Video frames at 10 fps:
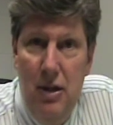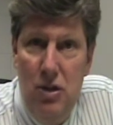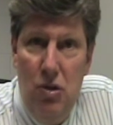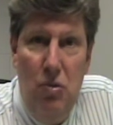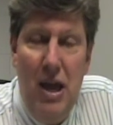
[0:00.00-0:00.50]

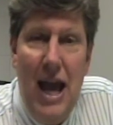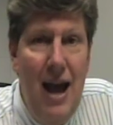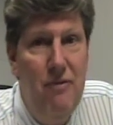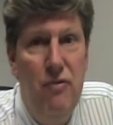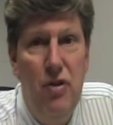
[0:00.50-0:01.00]
So they
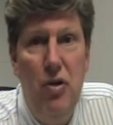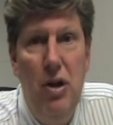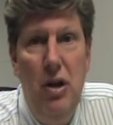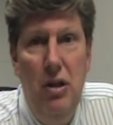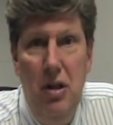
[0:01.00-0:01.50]
have a
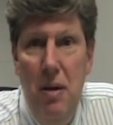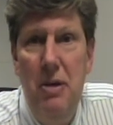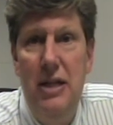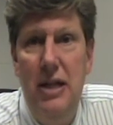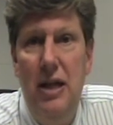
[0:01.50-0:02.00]
very
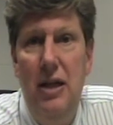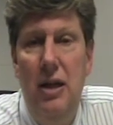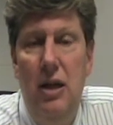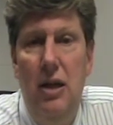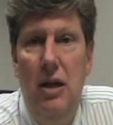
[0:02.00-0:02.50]
limited
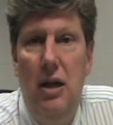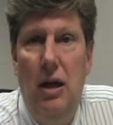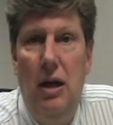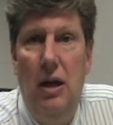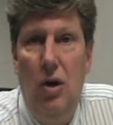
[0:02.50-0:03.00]

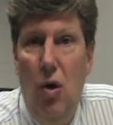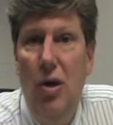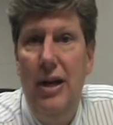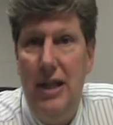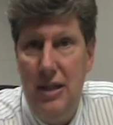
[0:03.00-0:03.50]

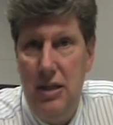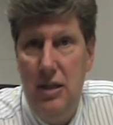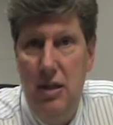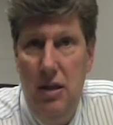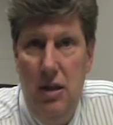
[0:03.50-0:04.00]
audience.